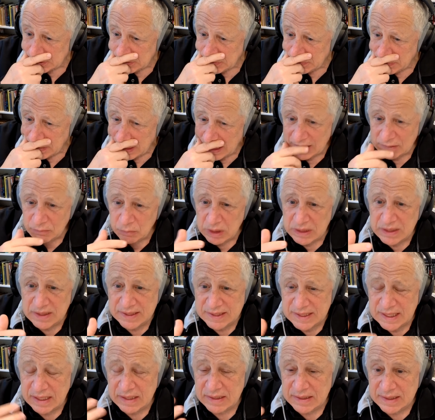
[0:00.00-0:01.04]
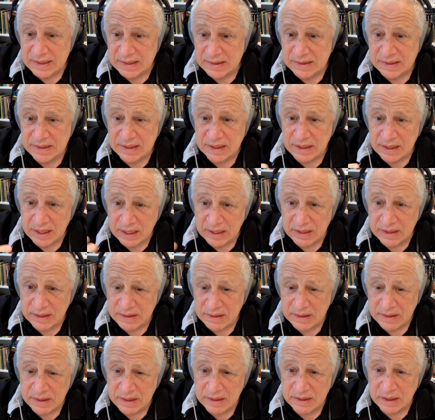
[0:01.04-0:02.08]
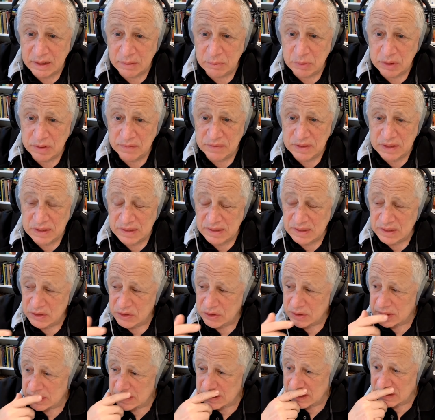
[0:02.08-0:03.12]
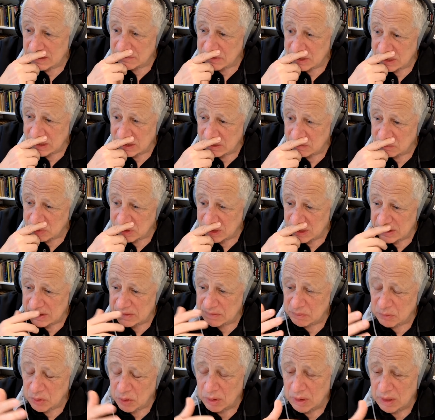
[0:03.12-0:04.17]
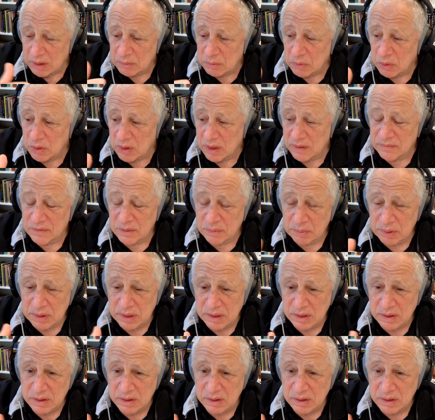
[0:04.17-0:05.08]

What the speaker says: And with Citizens United and a number of the decisions that have taken place, more and more of the political